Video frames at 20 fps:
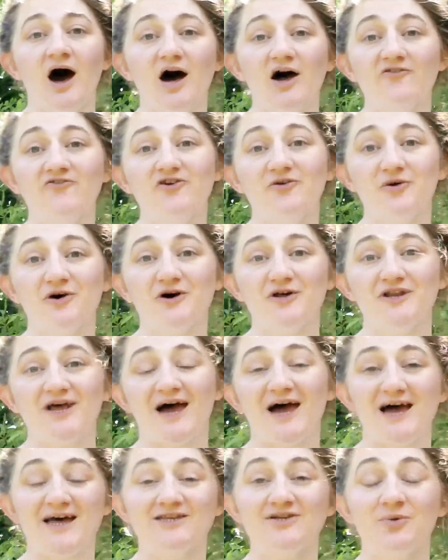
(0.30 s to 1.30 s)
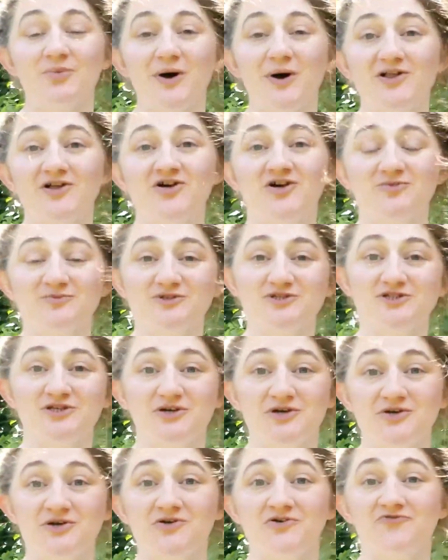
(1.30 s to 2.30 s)
everyone and welcome
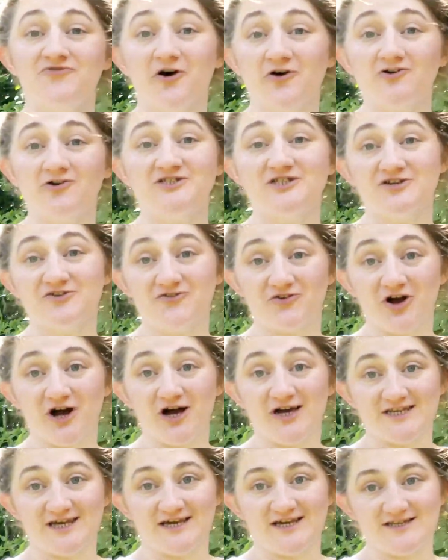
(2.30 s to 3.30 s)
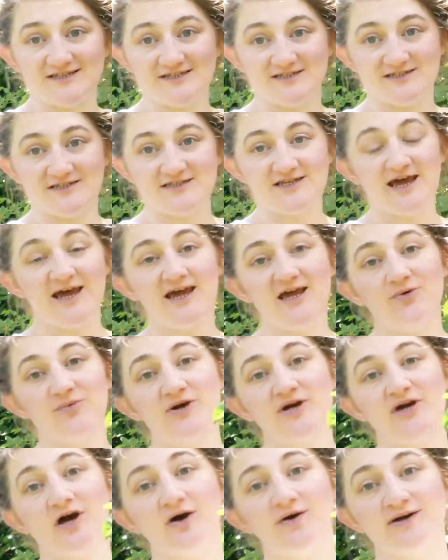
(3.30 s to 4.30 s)
to Foraging Fridays. Today we're
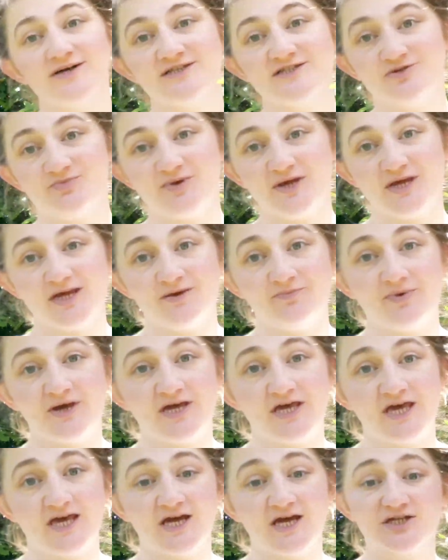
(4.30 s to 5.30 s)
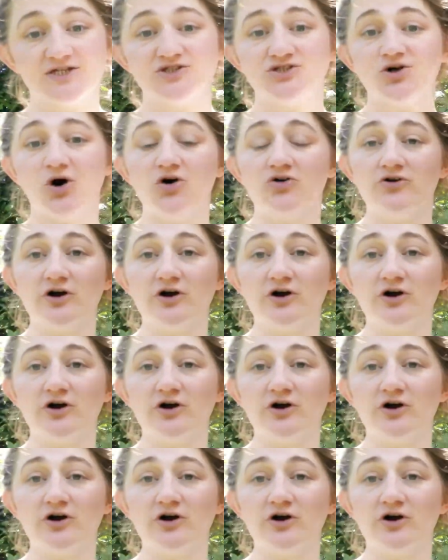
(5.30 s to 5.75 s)
going to be picking dog